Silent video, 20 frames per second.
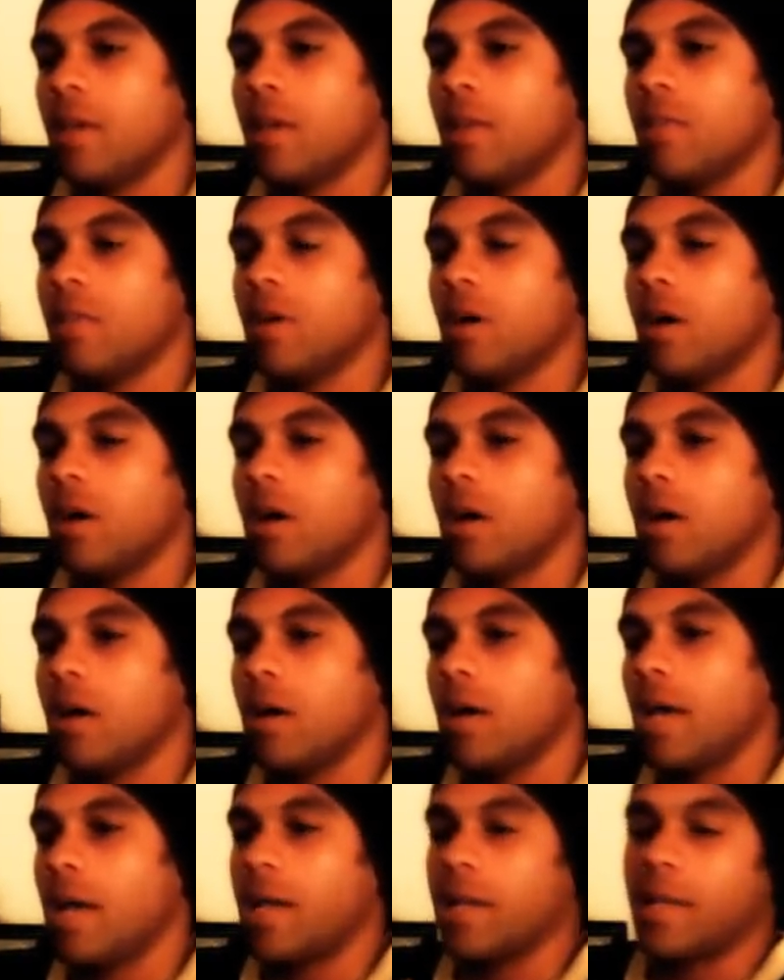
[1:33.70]
the
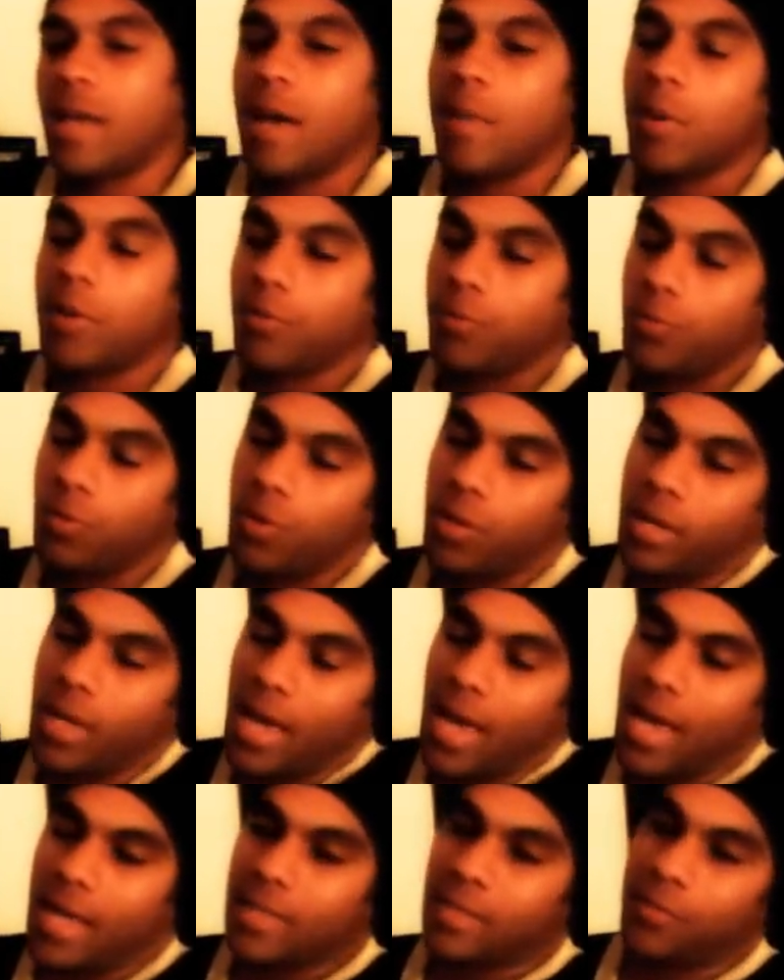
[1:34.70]
uh, economic
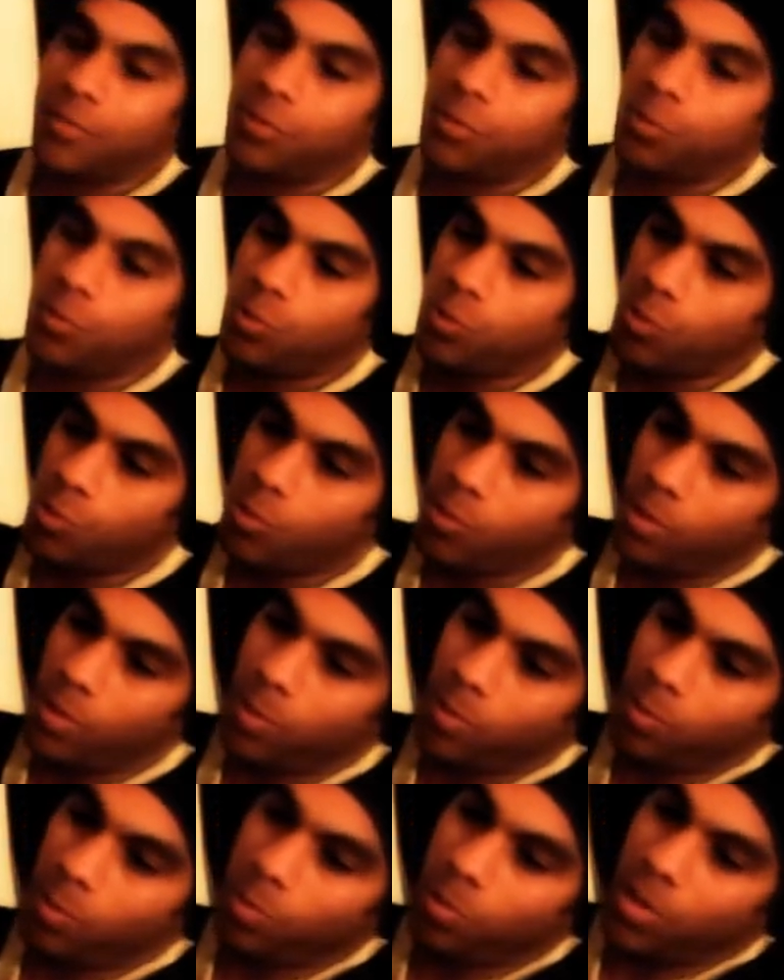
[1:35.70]
forecast, if you, you
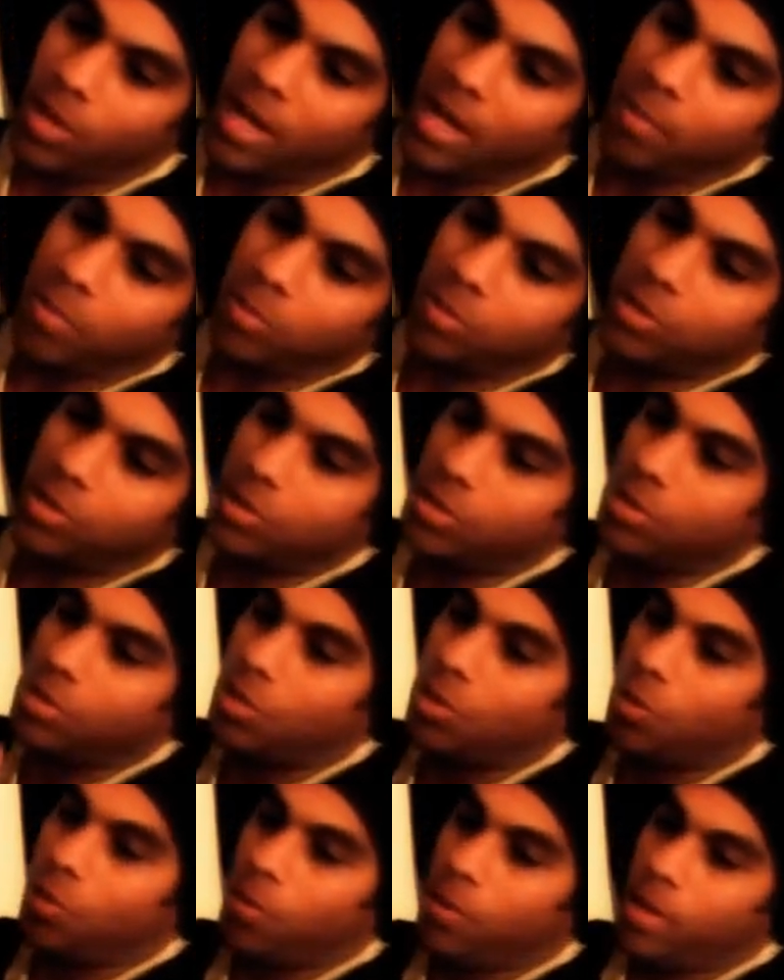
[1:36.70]
were able to, you
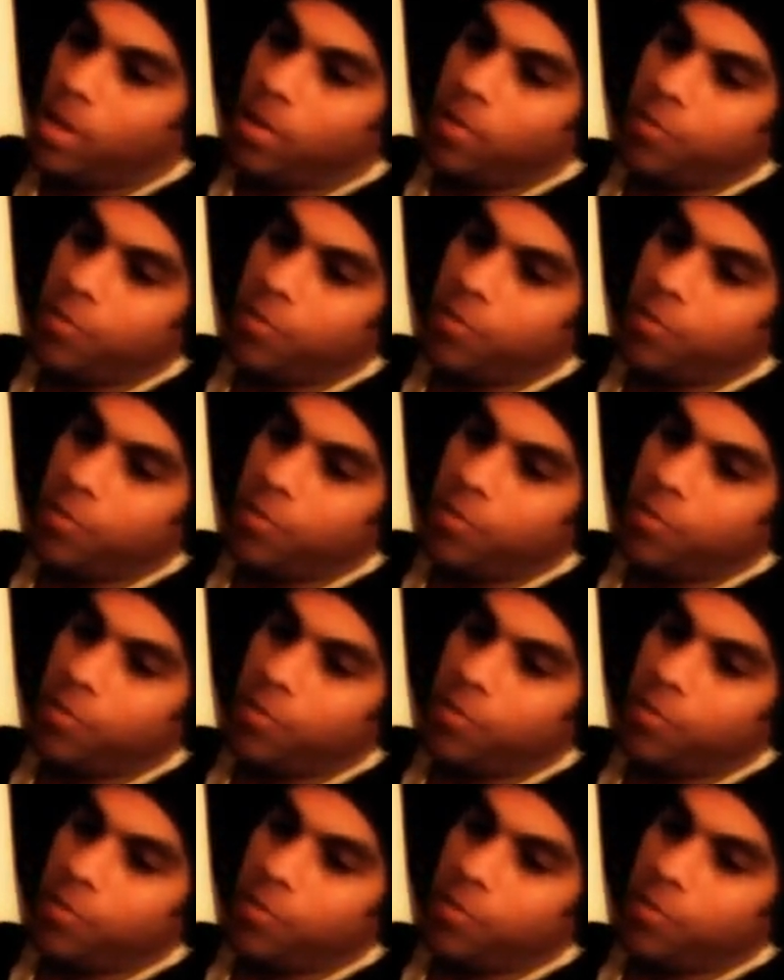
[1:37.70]
know,